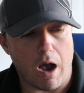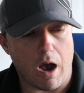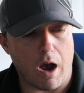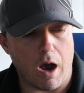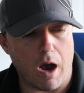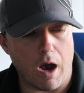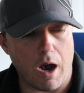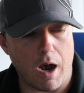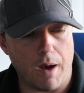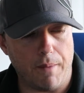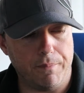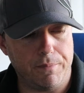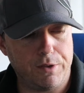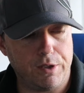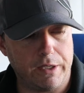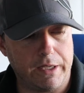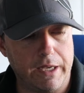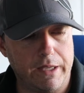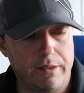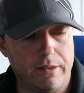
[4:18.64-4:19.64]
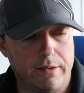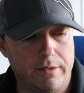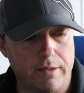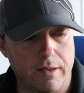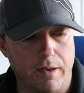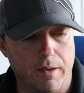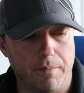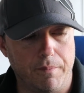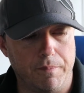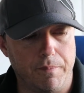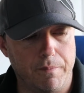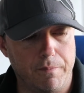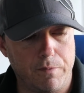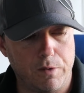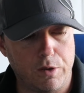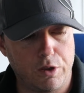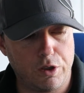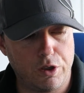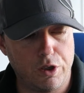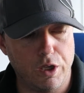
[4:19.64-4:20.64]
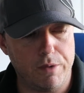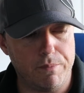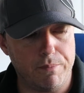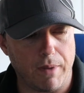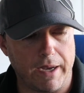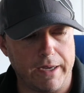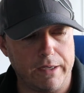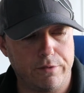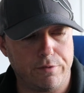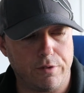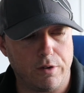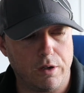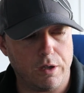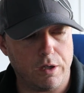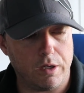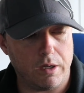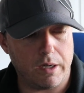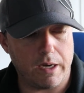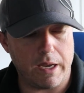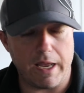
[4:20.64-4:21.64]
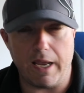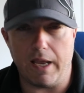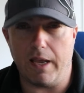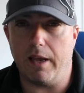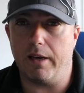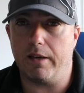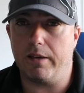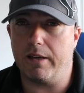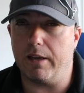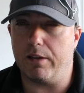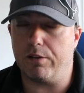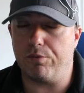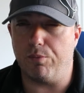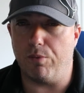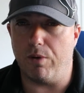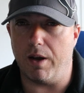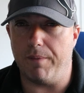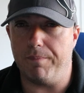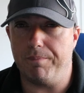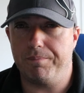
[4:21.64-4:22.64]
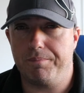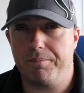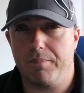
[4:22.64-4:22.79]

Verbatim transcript: um, to get some good mice for her. And guess what?